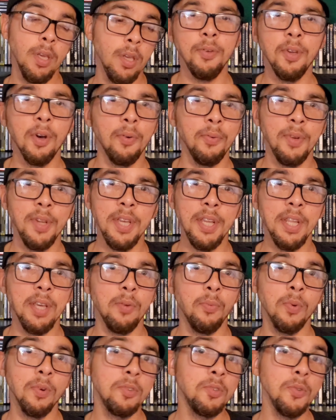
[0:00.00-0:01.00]
You don't need
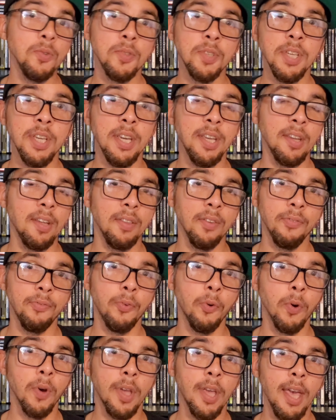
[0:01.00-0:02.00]
it. Once you see it on the
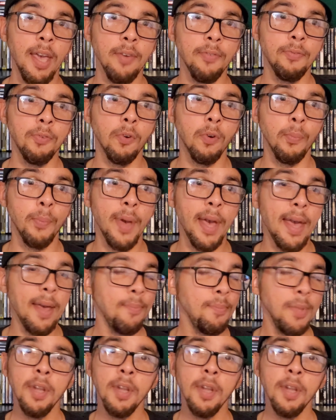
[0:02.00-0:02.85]
4K format,